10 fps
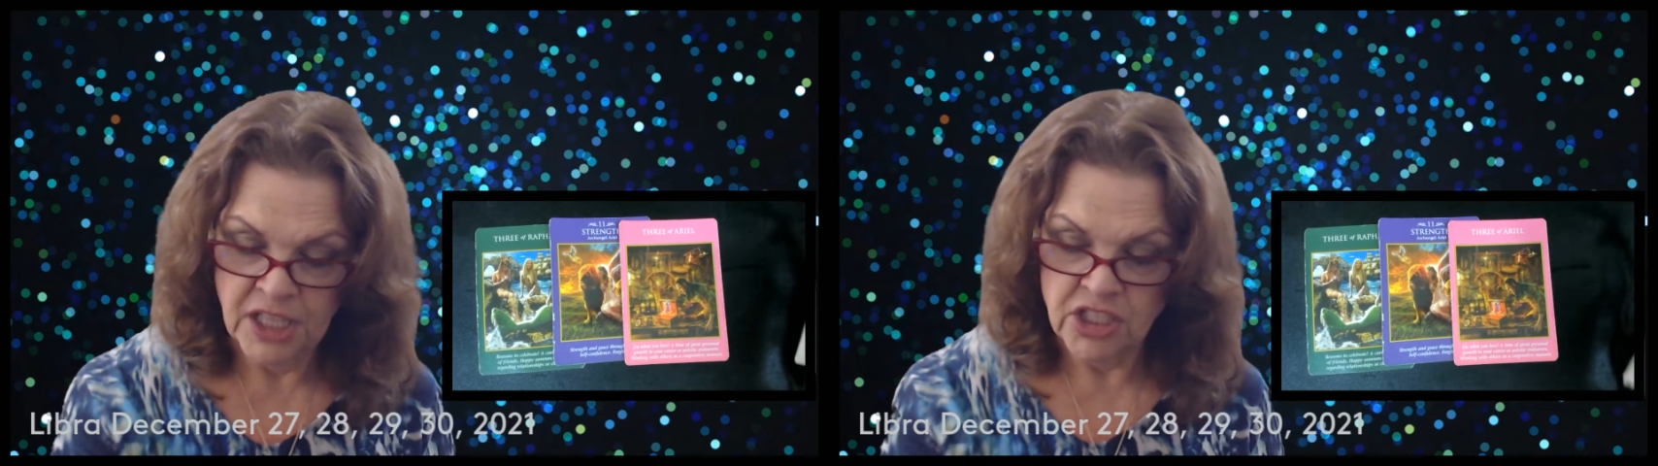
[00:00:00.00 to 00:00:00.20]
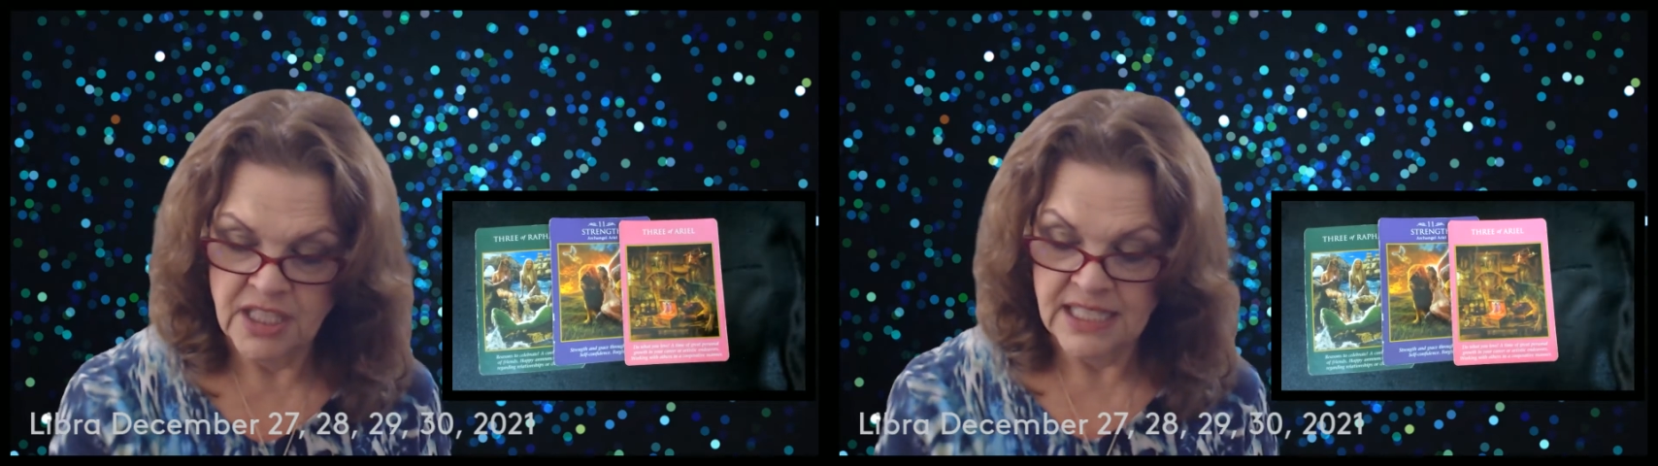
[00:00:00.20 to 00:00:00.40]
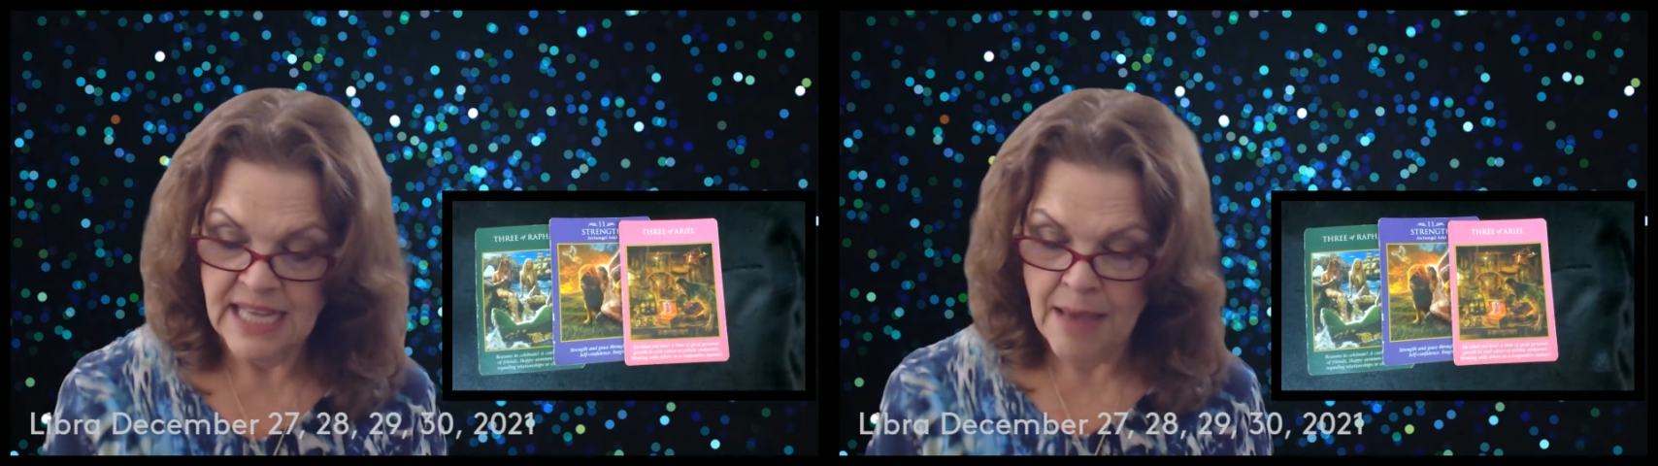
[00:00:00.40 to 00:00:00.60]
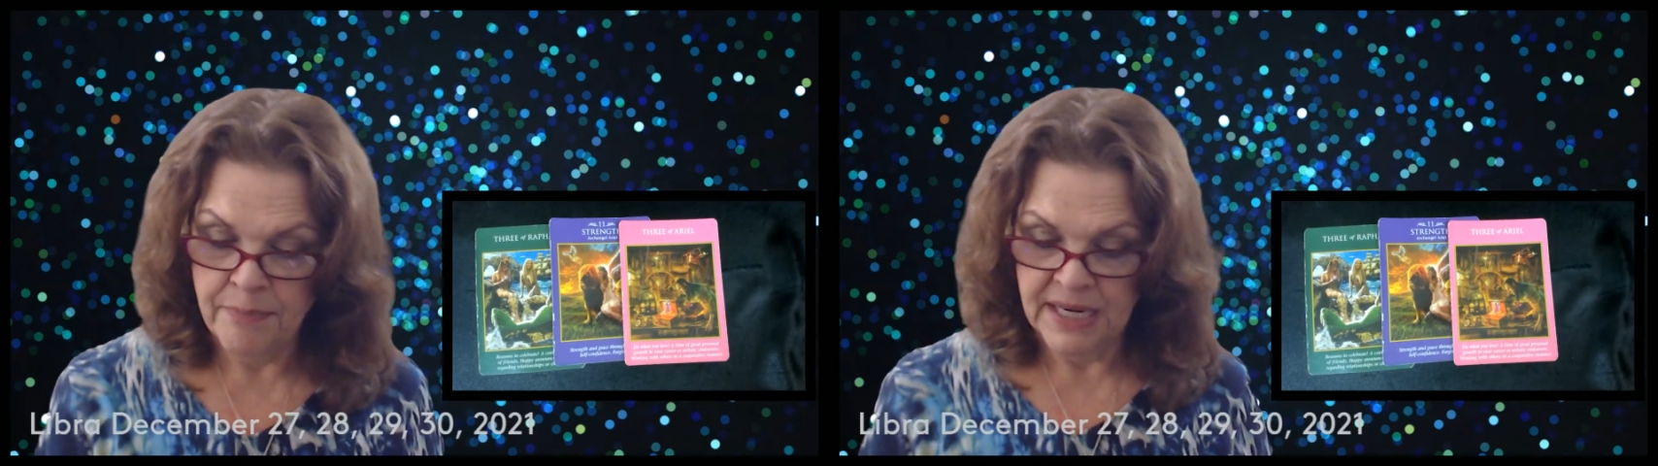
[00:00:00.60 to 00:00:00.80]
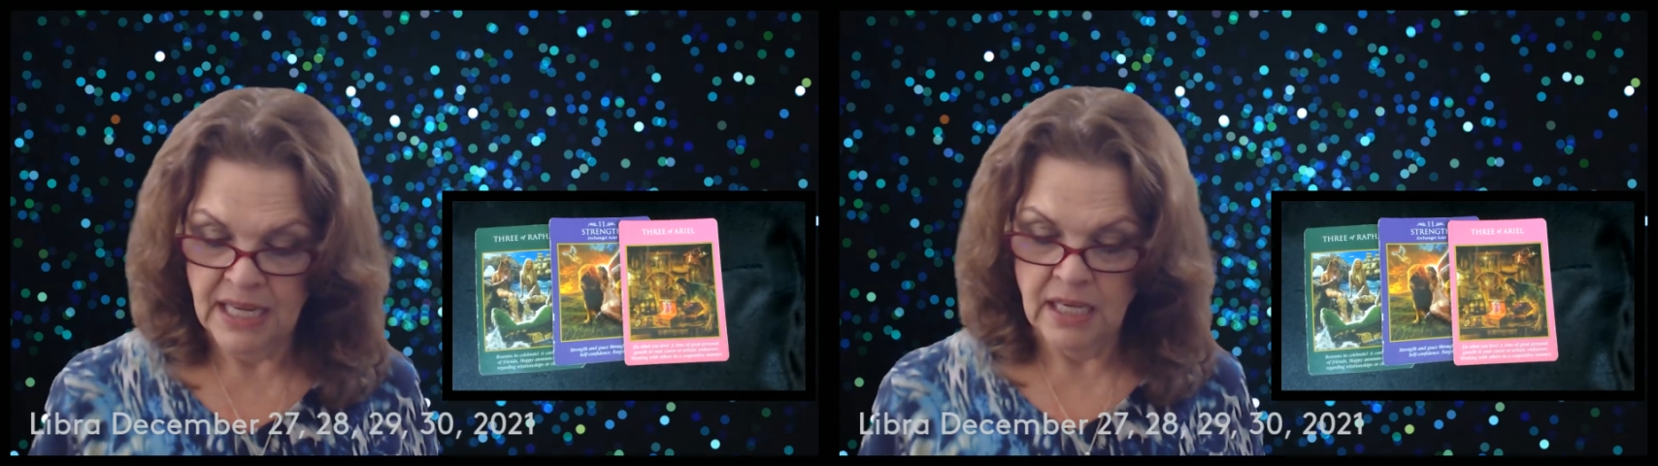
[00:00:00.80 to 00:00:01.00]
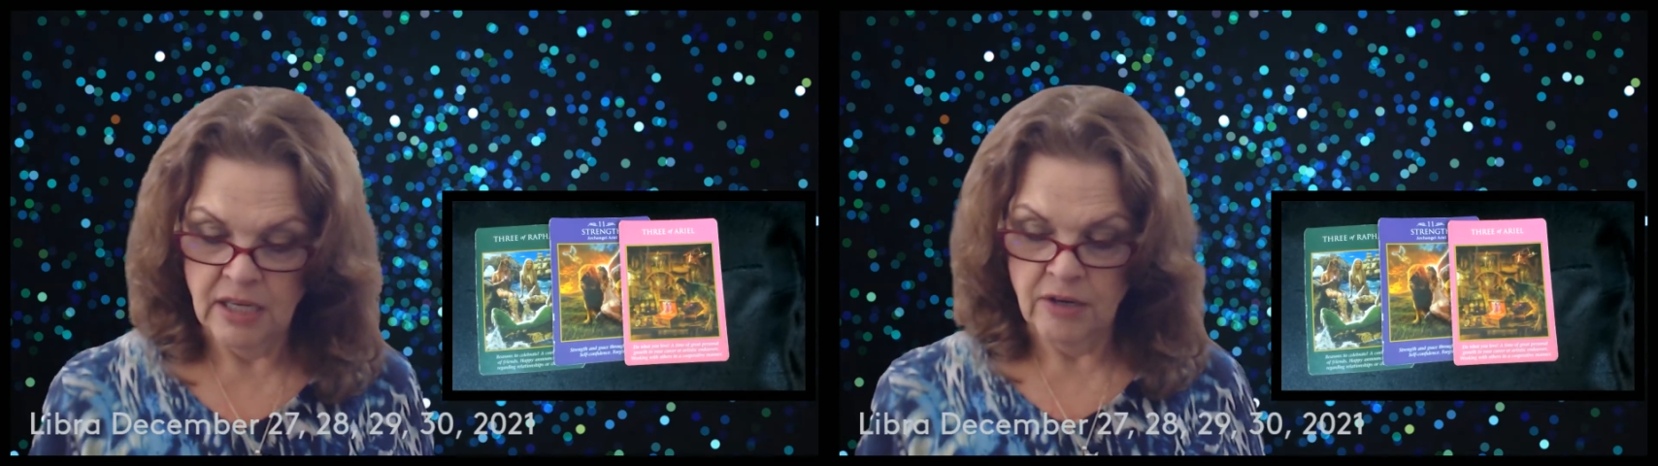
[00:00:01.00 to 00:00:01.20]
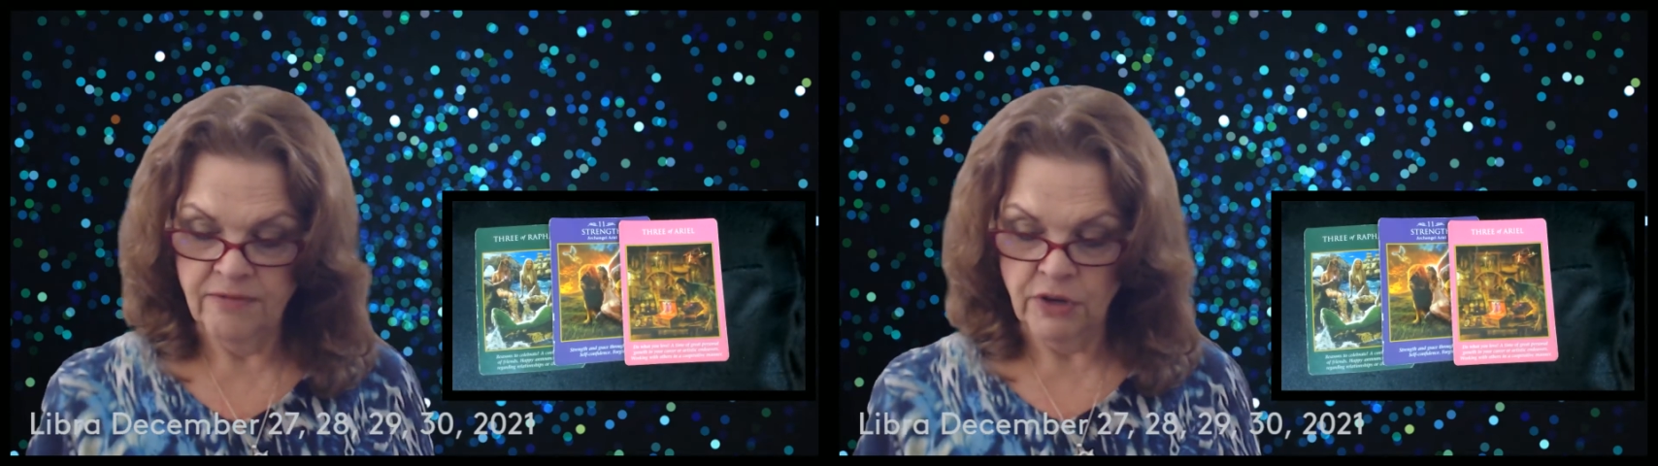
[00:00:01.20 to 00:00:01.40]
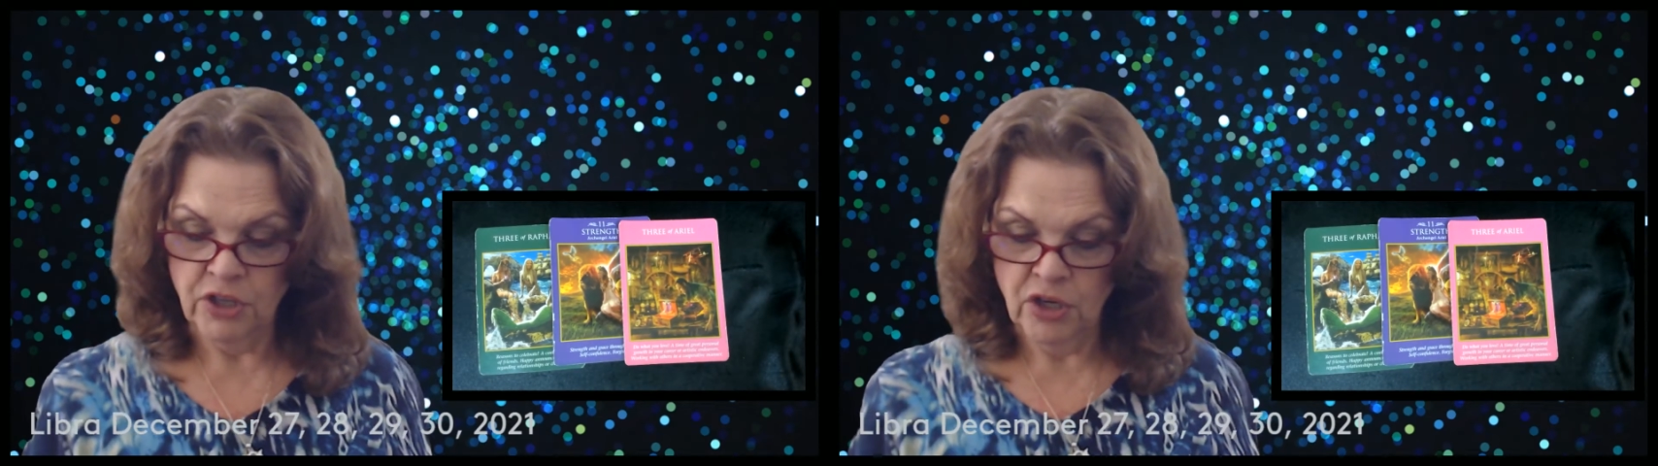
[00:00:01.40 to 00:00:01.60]
that's happening here for
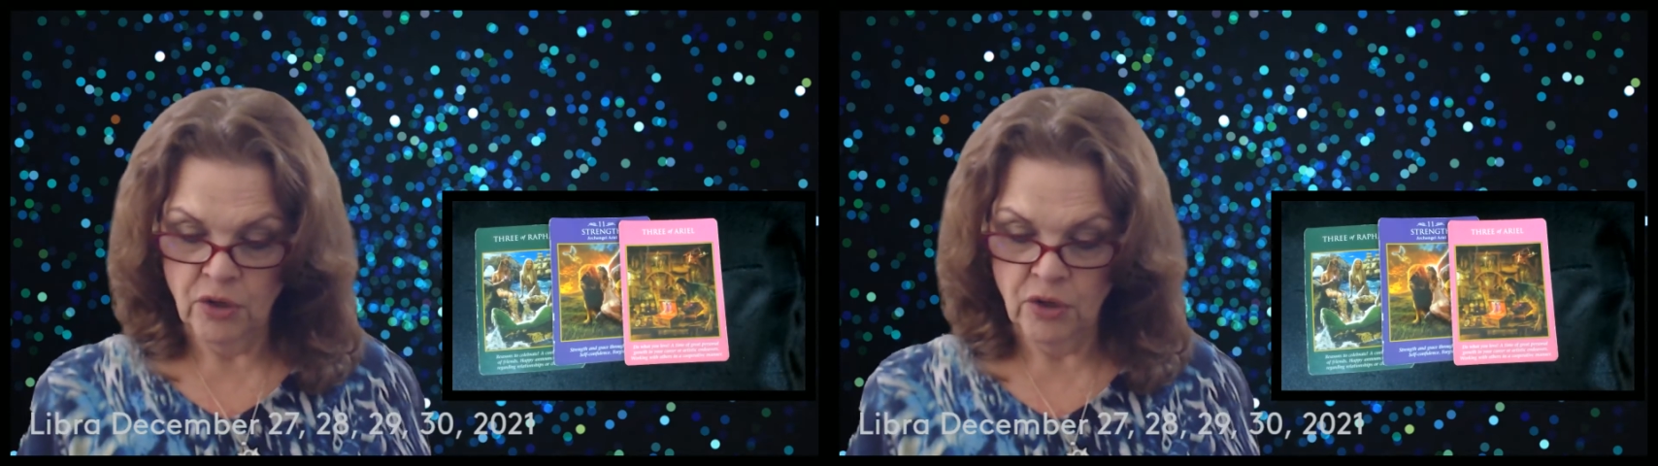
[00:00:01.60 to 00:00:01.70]
you.